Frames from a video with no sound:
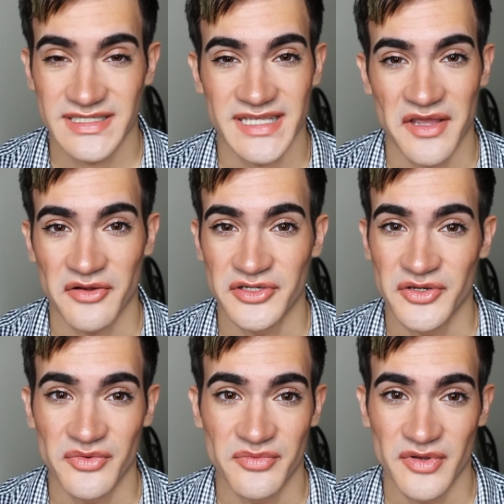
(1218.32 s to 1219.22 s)
say or
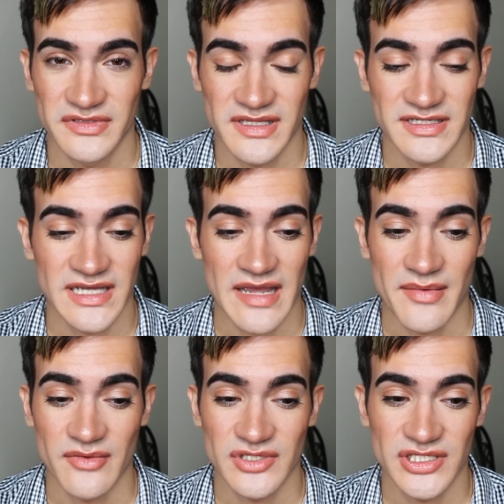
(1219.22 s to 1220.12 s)
do. Most of the
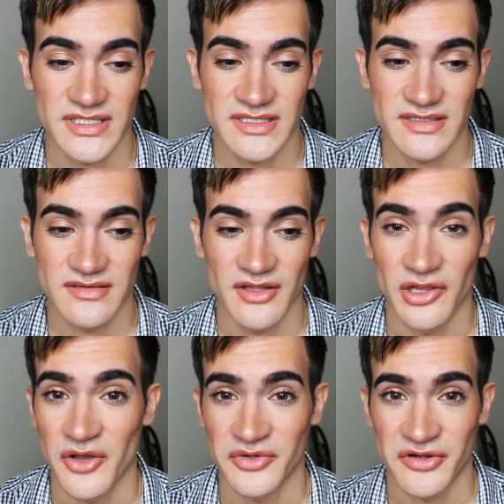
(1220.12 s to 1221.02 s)
time, I was just the
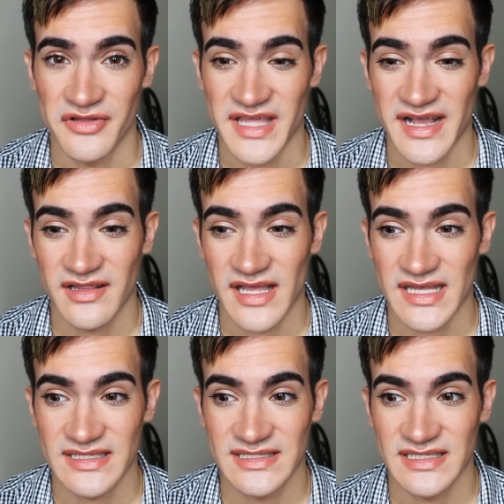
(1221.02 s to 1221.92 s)
loner in that class,